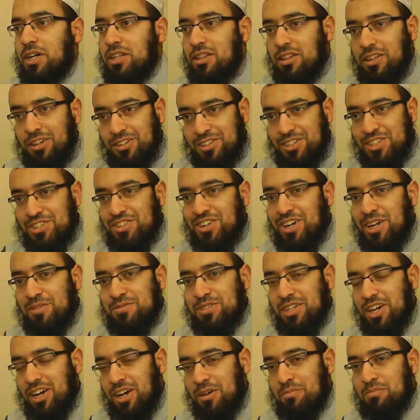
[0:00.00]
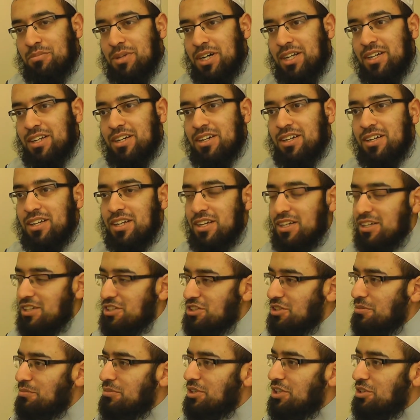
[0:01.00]
Allah describes hammala,
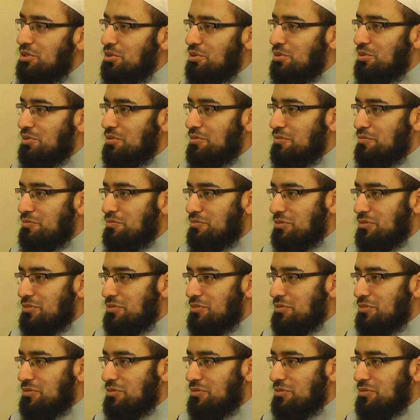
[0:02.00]
somebody who